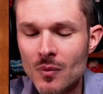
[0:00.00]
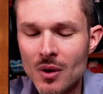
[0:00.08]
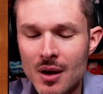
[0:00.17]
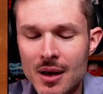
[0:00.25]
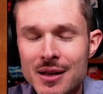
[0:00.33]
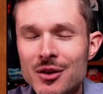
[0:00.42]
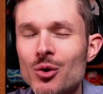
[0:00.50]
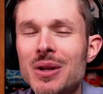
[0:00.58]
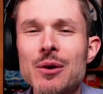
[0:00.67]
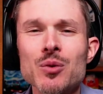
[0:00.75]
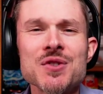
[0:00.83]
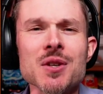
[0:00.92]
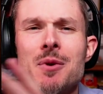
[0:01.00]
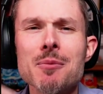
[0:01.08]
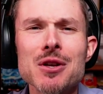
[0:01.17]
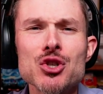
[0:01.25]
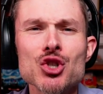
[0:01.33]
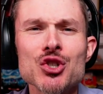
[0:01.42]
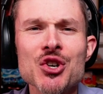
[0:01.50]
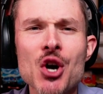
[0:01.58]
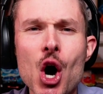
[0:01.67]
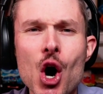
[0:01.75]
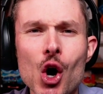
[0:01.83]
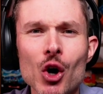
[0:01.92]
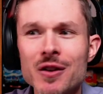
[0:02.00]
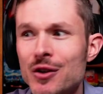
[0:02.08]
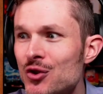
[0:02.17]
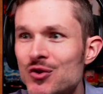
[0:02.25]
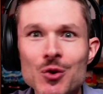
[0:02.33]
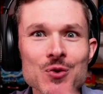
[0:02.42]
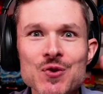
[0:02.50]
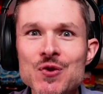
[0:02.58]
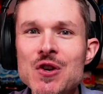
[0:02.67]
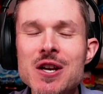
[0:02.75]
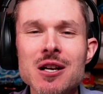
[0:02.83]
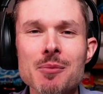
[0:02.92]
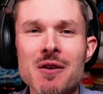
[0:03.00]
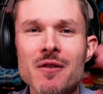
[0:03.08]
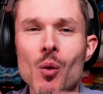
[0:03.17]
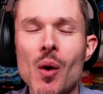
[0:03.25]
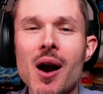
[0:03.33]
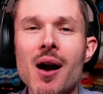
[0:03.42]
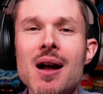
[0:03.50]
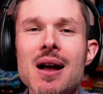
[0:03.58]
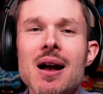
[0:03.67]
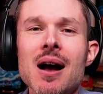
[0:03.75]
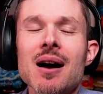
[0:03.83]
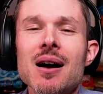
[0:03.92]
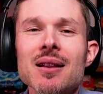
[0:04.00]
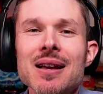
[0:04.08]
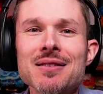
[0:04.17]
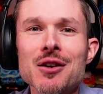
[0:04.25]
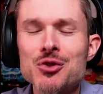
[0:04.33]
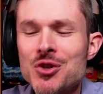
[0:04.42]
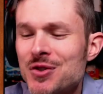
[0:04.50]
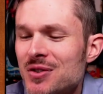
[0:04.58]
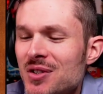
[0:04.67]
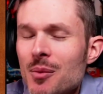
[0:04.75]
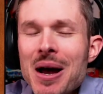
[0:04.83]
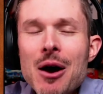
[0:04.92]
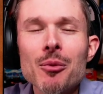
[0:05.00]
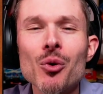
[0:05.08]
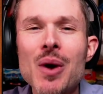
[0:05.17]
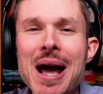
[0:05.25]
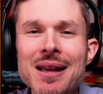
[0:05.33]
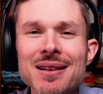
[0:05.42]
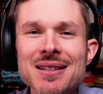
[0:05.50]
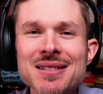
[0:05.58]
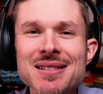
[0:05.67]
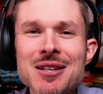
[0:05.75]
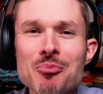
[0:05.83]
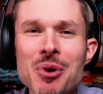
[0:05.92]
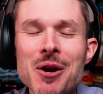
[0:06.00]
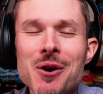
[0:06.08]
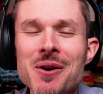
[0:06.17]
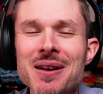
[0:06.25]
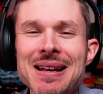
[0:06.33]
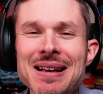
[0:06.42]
Yeah, you know, like when somebody mentions a car and then you start seeing them everywhere. Like they're just somehow miraculously appearing